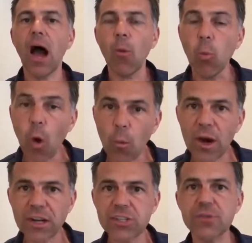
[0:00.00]
And what we're
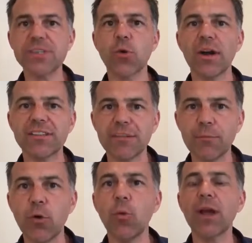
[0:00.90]
going to do is quite
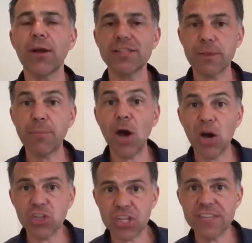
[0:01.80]
simple. We're going to
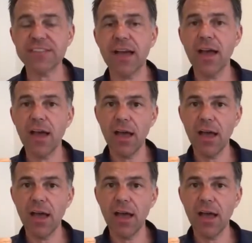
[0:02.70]
purchase